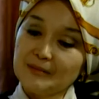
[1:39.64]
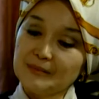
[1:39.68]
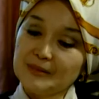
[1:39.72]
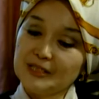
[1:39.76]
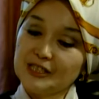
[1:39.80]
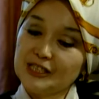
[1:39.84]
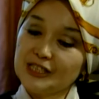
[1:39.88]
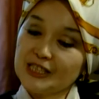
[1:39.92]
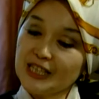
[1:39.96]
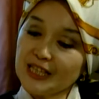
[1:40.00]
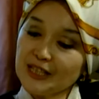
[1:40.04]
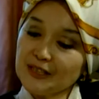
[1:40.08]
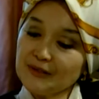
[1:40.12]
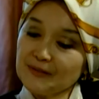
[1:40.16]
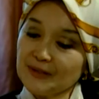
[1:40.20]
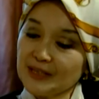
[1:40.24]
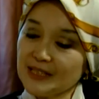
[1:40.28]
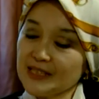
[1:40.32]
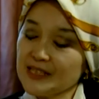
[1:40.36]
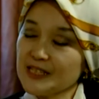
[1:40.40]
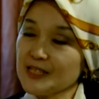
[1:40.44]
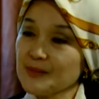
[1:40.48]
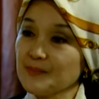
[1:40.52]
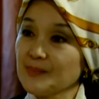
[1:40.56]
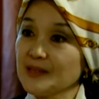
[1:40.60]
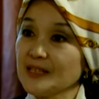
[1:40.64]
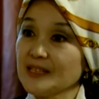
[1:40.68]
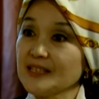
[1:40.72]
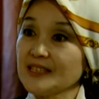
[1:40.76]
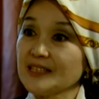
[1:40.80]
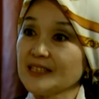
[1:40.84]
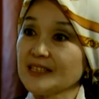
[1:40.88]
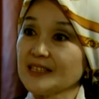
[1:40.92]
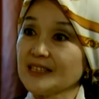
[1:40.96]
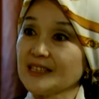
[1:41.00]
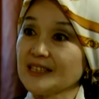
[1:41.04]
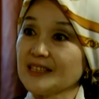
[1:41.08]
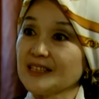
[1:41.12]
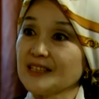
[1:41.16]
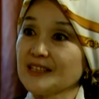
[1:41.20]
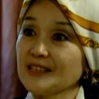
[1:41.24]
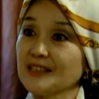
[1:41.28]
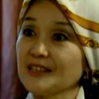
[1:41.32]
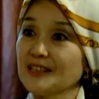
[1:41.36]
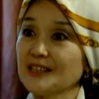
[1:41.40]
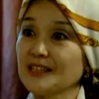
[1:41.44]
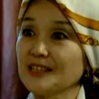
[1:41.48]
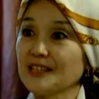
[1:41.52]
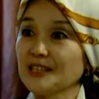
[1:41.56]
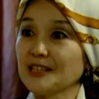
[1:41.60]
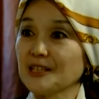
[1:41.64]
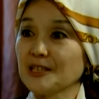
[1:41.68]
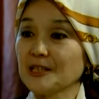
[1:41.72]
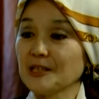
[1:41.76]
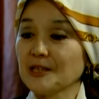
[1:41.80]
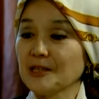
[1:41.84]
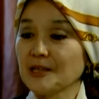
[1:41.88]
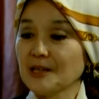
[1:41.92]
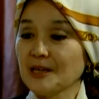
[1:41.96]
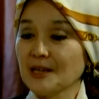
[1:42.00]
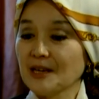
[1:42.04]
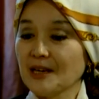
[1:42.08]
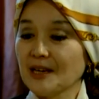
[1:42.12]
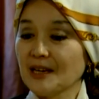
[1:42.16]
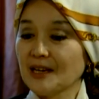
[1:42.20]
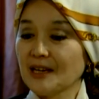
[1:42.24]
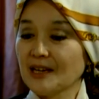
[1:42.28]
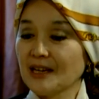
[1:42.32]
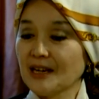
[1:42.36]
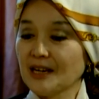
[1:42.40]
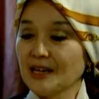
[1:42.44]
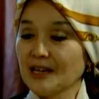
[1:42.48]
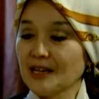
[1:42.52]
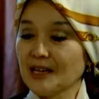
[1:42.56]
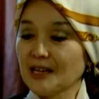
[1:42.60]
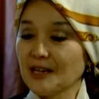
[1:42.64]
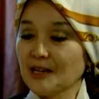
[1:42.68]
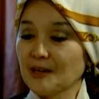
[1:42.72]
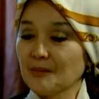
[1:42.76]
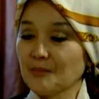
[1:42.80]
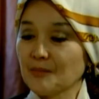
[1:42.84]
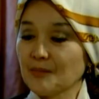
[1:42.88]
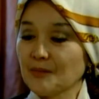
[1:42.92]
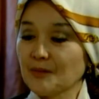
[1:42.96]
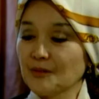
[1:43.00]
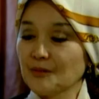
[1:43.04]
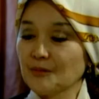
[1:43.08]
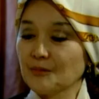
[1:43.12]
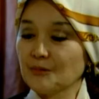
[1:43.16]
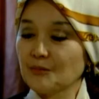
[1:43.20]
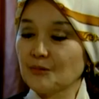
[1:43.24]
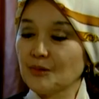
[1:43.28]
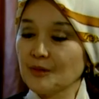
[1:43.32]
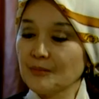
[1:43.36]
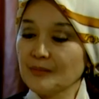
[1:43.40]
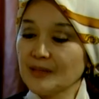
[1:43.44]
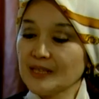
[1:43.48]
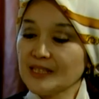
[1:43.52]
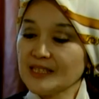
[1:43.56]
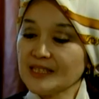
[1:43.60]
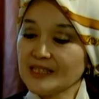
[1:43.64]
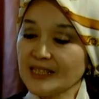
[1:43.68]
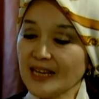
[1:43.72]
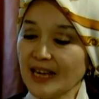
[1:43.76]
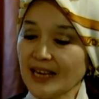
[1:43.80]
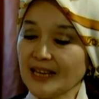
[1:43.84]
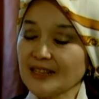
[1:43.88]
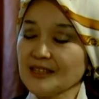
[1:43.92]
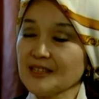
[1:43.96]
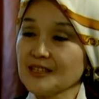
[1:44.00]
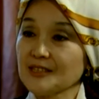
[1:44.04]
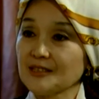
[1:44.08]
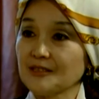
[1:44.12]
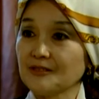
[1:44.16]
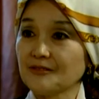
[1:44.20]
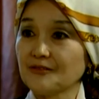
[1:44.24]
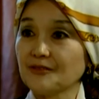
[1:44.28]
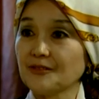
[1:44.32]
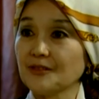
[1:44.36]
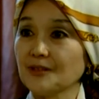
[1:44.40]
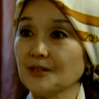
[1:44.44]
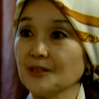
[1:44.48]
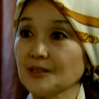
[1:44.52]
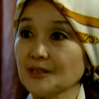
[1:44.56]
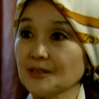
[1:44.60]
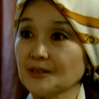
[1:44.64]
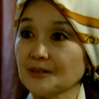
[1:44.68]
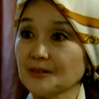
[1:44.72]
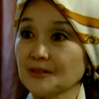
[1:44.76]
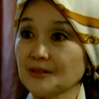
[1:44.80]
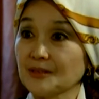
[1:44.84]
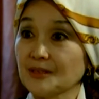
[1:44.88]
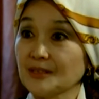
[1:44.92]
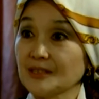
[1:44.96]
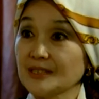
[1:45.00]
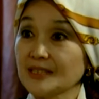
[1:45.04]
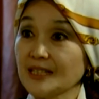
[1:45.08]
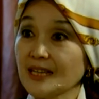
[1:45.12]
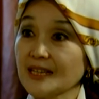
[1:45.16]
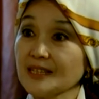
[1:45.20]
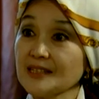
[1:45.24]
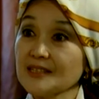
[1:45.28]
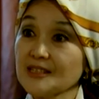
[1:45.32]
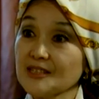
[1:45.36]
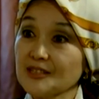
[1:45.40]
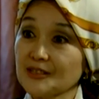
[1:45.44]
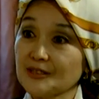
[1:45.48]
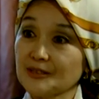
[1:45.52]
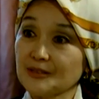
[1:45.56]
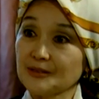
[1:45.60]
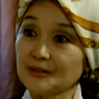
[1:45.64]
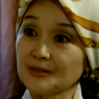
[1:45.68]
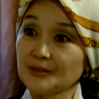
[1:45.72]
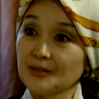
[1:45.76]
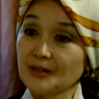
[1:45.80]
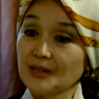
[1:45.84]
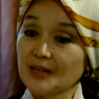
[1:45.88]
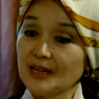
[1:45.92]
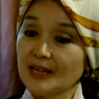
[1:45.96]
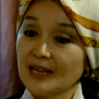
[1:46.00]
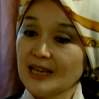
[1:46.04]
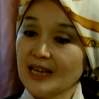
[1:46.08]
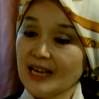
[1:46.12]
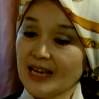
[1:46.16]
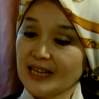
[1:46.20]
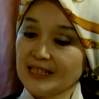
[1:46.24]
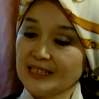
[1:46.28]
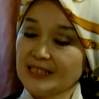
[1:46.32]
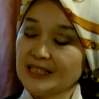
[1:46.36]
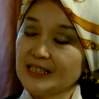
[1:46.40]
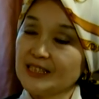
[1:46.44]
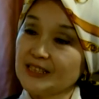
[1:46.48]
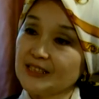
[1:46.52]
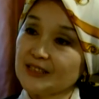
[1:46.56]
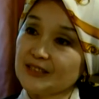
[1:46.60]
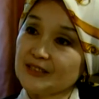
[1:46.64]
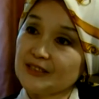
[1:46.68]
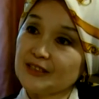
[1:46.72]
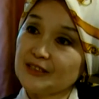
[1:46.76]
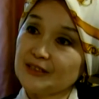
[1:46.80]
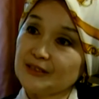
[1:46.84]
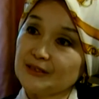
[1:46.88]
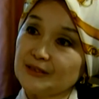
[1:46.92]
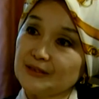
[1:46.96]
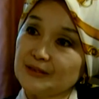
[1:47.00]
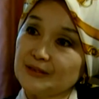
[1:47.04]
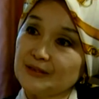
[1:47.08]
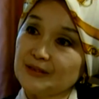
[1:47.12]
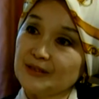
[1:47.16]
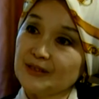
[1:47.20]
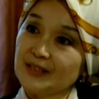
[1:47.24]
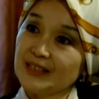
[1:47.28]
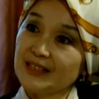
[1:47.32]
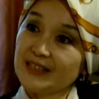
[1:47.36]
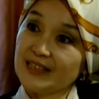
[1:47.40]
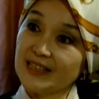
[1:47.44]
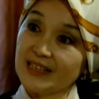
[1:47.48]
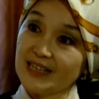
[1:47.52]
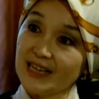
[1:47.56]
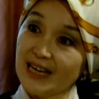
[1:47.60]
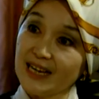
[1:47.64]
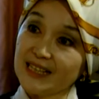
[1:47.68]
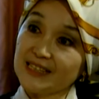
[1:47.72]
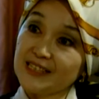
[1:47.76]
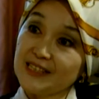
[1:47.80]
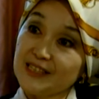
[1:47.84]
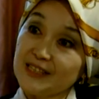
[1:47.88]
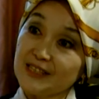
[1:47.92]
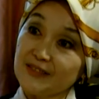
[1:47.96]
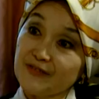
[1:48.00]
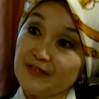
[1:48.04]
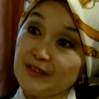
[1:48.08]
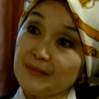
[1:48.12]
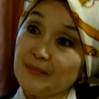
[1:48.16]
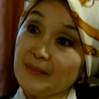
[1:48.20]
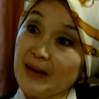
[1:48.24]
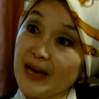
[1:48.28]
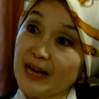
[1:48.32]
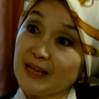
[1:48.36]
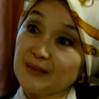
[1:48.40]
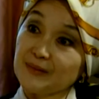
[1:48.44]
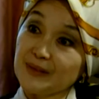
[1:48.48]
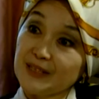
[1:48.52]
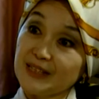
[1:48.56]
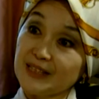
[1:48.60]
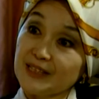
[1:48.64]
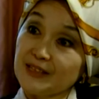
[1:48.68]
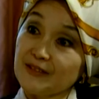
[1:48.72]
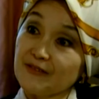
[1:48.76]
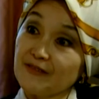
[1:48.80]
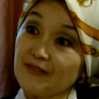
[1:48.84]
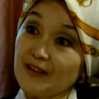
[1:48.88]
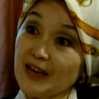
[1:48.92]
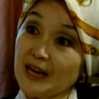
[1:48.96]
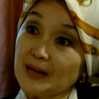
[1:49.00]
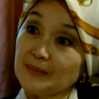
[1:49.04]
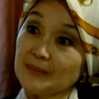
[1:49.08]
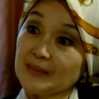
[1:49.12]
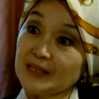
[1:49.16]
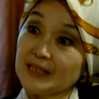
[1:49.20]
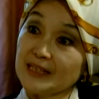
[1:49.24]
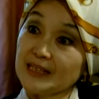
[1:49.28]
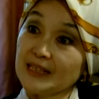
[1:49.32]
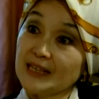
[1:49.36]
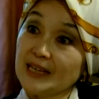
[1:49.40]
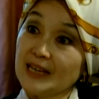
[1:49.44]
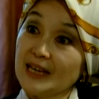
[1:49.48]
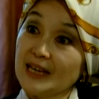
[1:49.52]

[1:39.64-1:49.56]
Generally speaking, the woman tends to adhere to the guidance of the man within the family.